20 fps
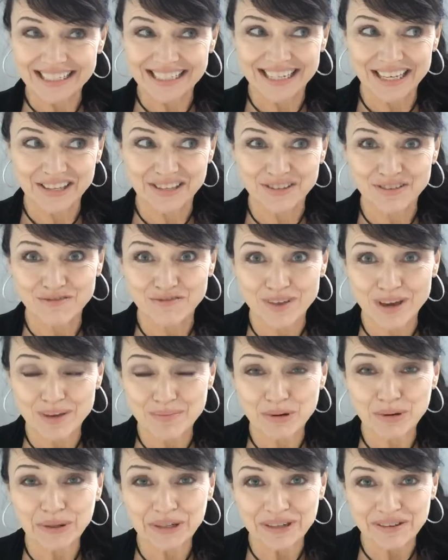Today is
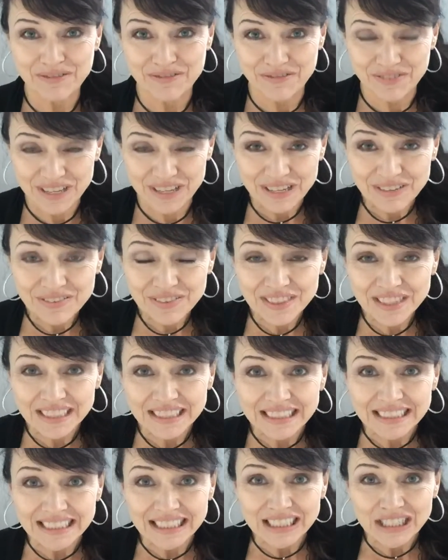February 5th,
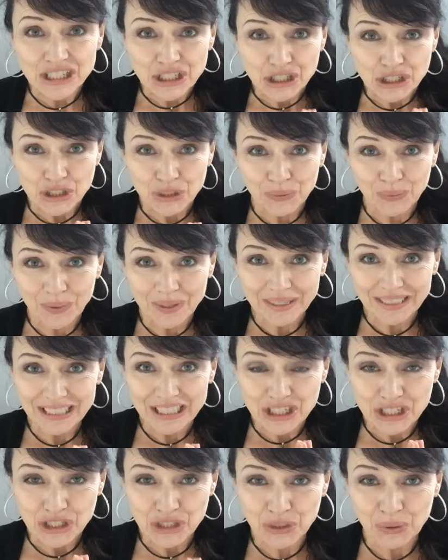
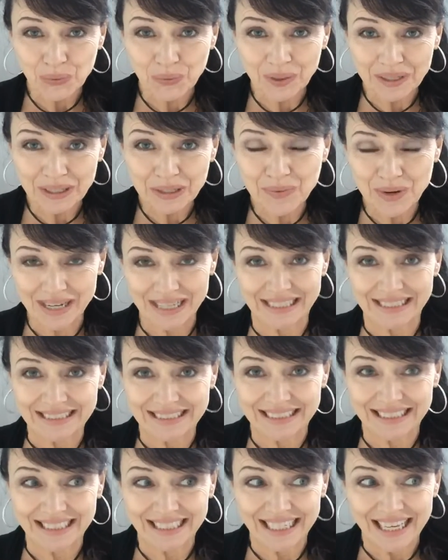
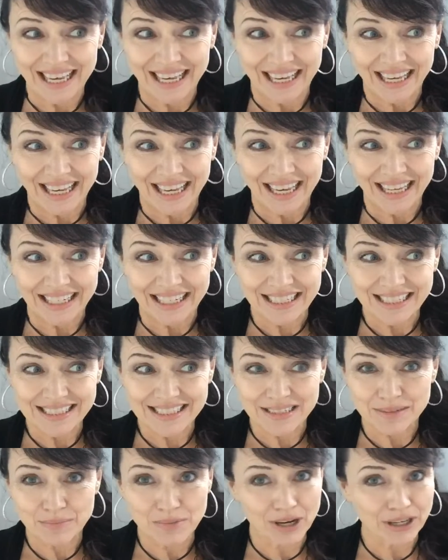2021, and
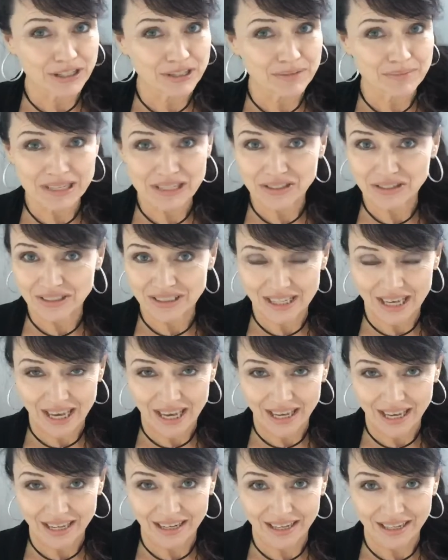it's a monumental
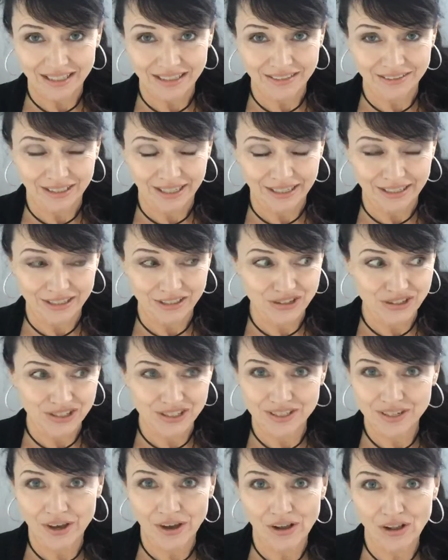day. I, I can
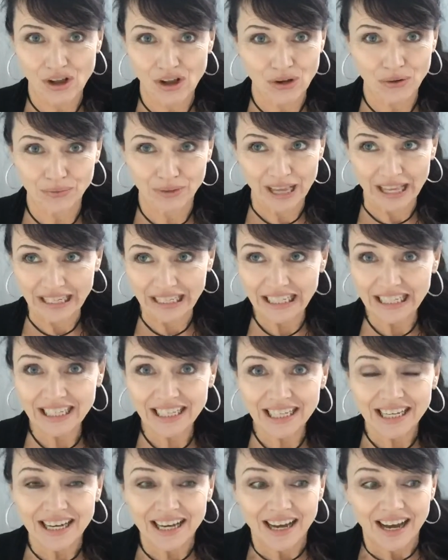just tell already.